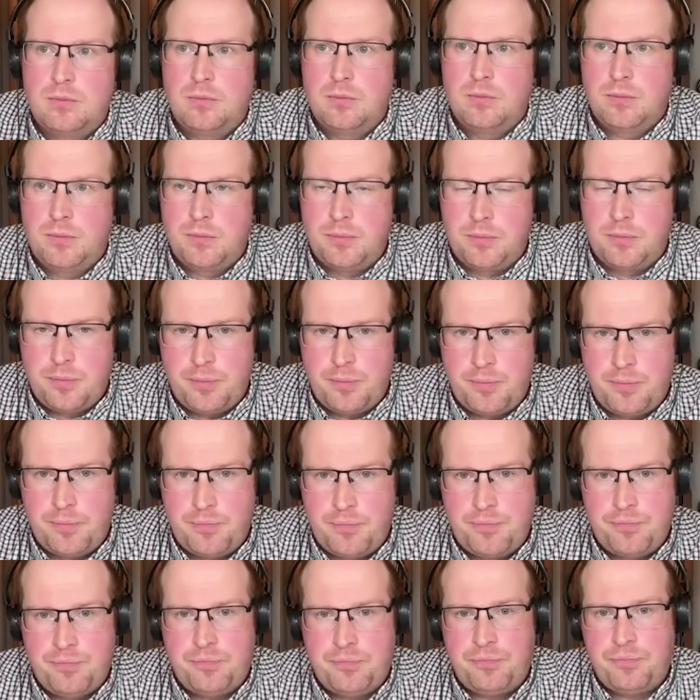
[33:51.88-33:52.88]

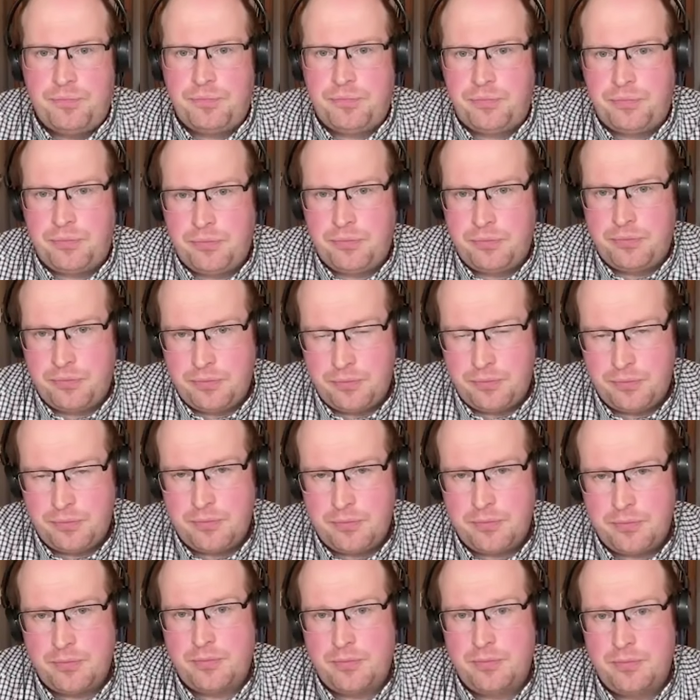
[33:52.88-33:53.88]

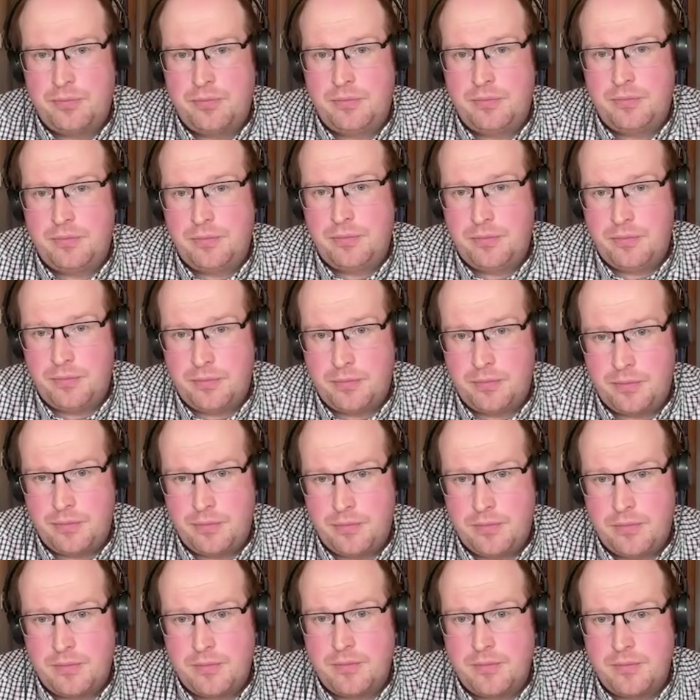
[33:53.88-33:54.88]

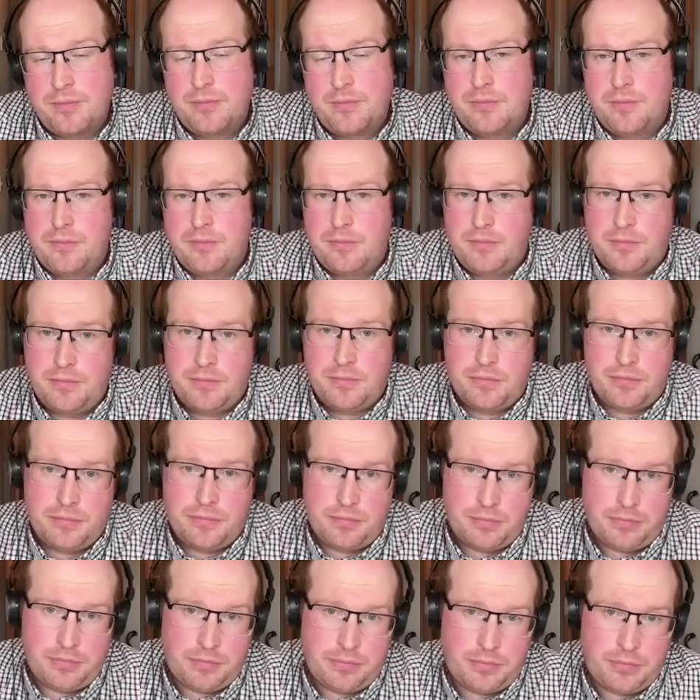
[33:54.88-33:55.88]

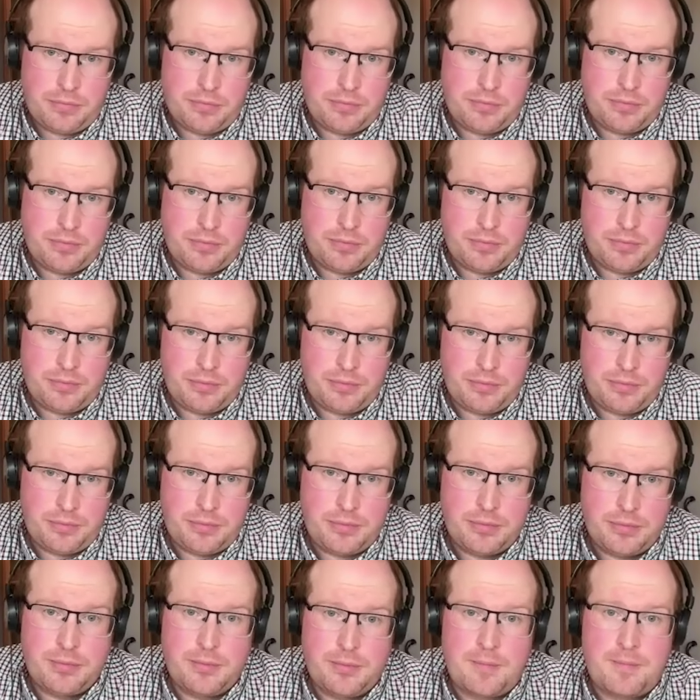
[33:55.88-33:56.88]

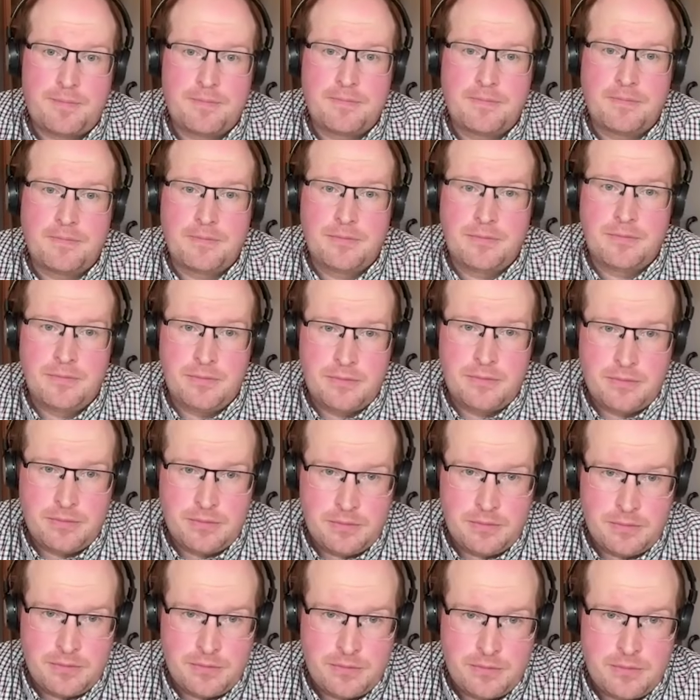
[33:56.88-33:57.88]

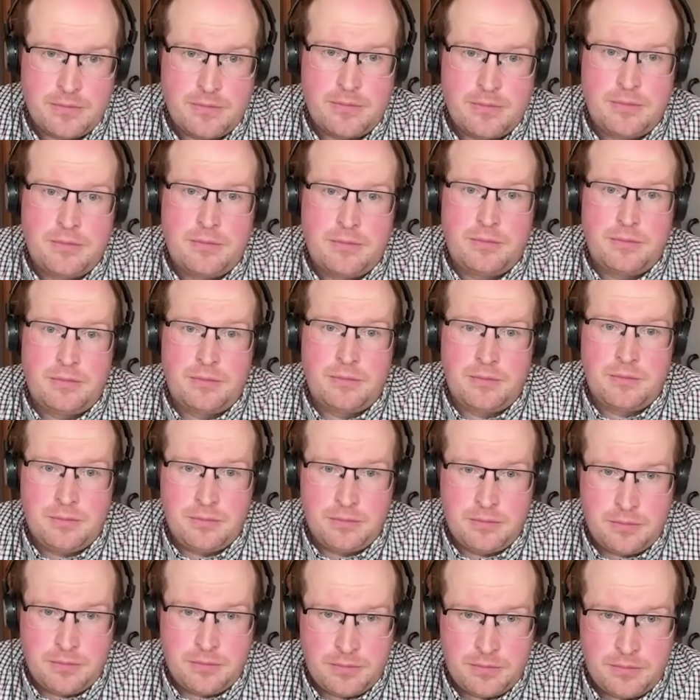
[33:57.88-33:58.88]

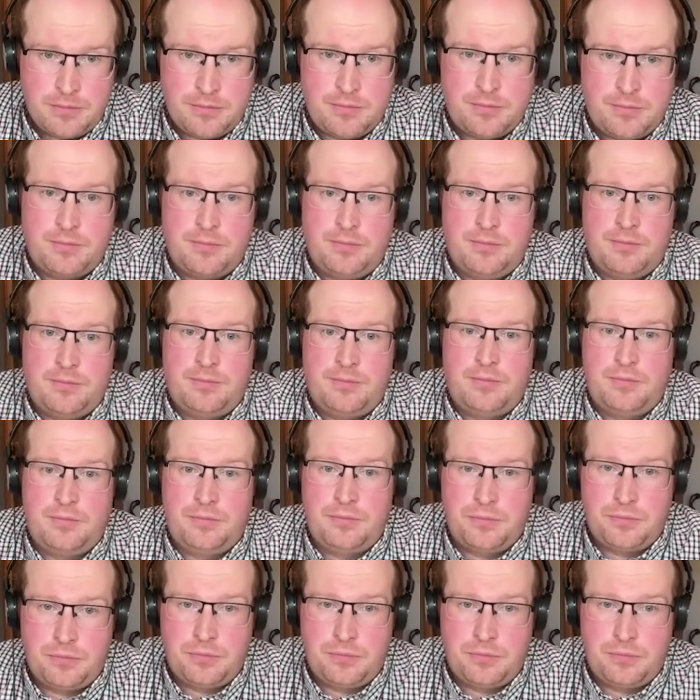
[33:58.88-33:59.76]
No words are spoken by the person on screen.